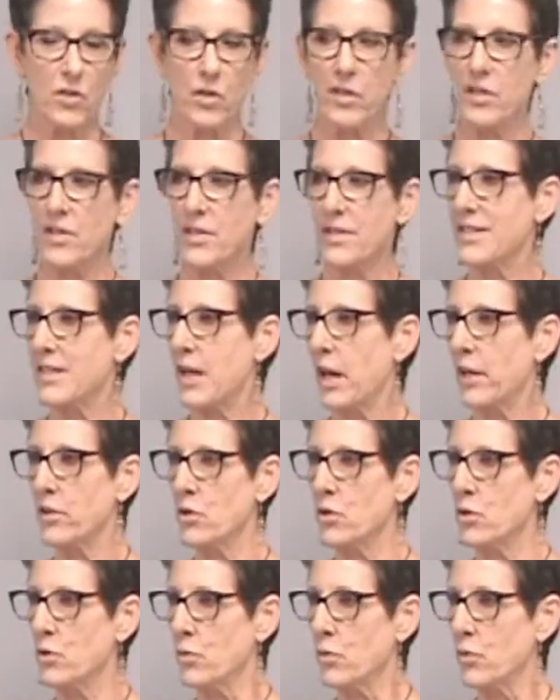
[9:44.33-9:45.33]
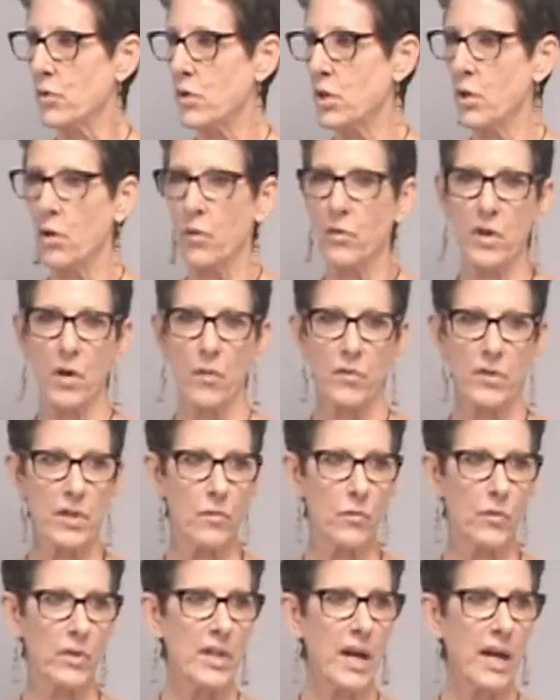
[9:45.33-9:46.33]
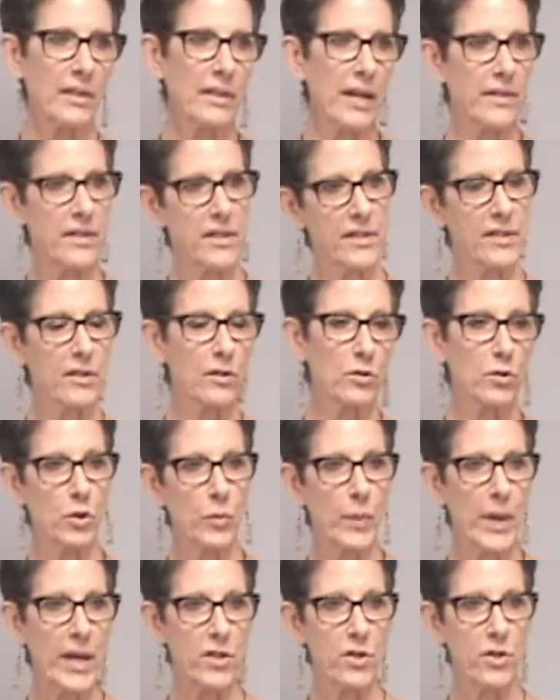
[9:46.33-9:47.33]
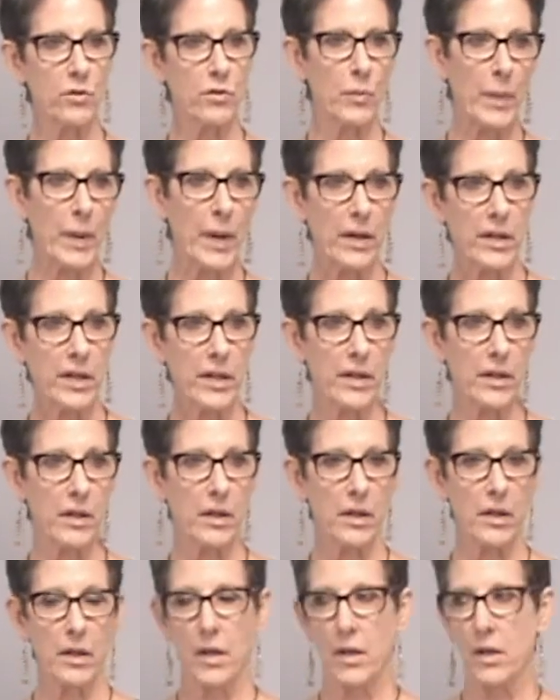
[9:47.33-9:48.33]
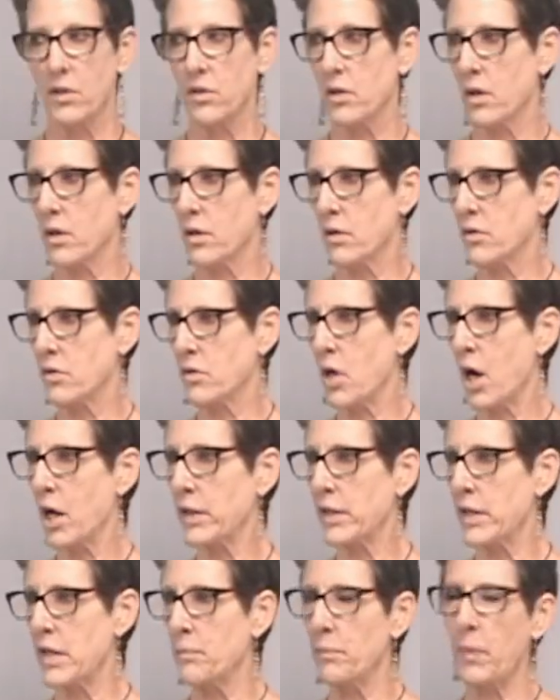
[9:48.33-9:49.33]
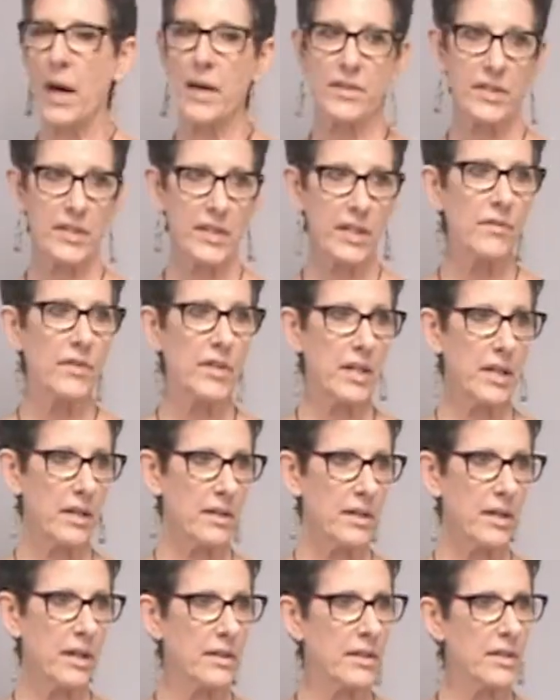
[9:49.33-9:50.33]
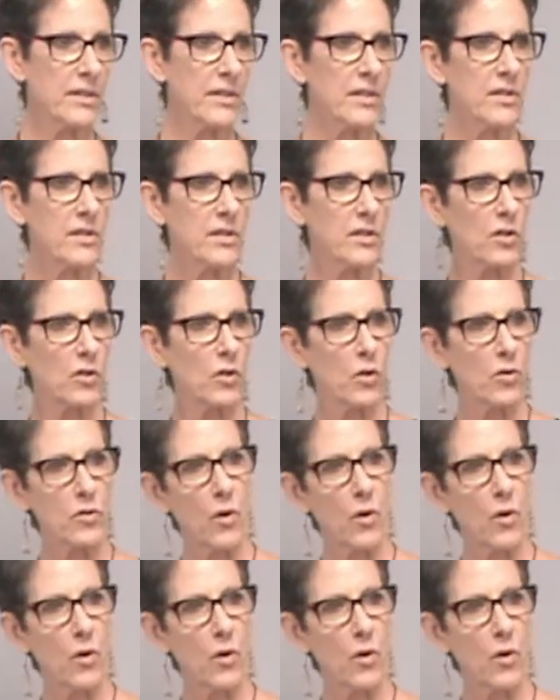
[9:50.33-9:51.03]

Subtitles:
So this is not new. We're not like this little new age group out here talking positivity. That this is